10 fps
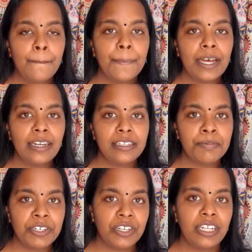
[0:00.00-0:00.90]
but
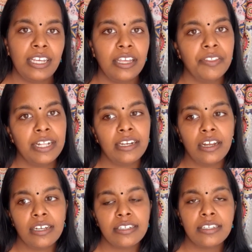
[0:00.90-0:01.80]
especially in the
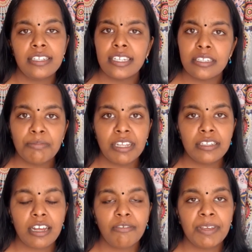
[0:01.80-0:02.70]
last 6
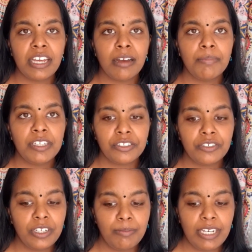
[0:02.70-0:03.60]
months, I've become
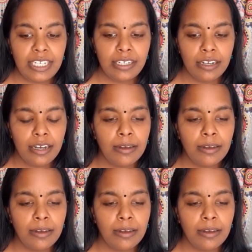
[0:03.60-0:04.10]
extremely